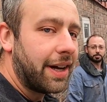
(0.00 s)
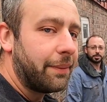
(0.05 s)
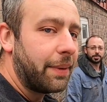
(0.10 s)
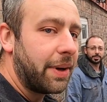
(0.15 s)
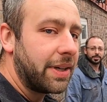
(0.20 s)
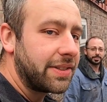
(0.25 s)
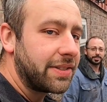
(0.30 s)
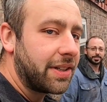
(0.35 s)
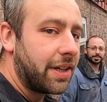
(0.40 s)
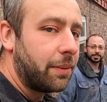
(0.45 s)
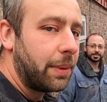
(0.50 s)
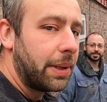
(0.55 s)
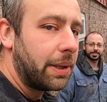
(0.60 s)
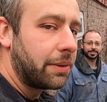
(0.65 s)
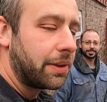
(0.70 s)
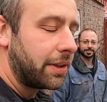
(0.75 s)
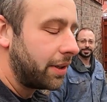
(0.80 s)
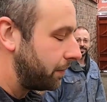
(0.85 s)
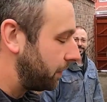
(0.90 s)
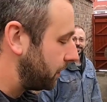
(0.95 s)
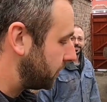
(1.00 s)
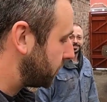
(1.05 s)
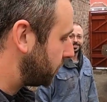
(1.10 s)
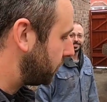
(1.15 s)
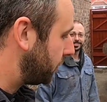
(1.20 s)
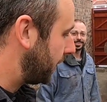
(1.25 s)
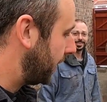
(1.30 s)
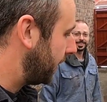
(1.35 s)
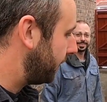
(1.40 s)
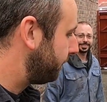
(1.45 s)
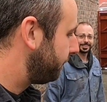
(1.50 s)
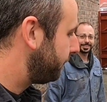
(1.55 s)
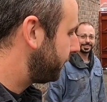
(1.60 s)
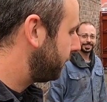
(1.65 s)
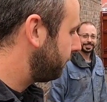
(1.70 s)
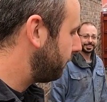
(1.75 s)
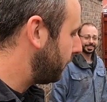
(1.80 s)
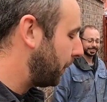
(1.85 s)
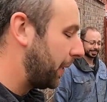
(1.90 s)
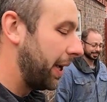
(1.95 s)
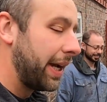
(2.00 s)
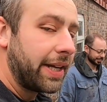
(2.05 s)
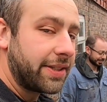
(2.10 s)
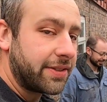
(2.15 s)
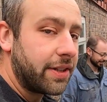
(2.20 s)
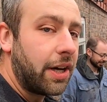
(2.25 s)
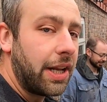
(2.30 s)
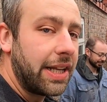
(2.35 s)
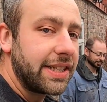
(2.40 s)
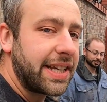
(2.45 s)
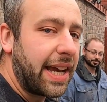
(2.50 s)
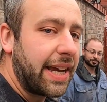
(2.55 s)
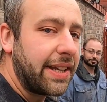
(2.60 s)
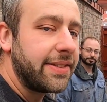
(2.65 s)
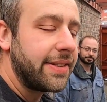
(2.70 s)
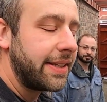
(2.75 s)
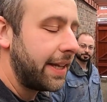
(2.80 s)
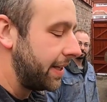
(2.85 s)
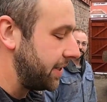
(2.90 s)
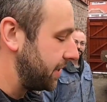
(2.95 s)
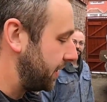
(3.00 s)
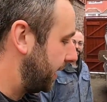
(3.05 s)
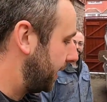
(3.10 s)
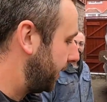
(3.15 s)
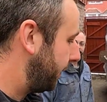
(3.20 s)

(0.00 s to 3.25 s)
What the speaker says: I might start welding, I'm not sure yet. But let's get into the engine